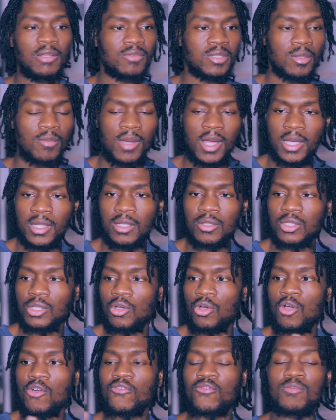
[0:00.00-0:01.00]
If somebody else
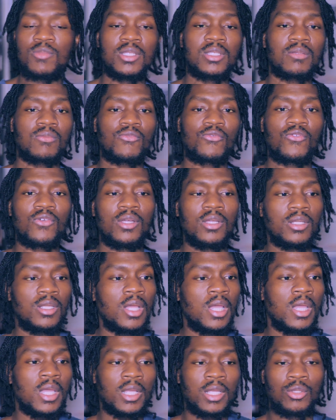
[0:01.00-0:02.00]
can offer me some fun
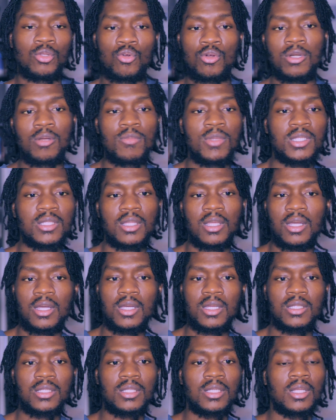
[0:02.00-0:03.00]
during the midst of
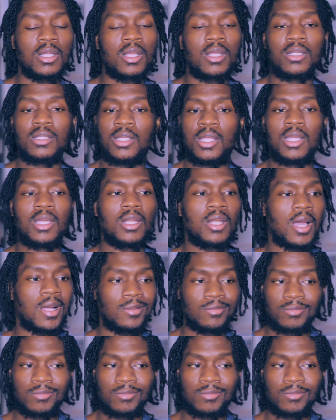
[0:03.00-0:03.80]
us, then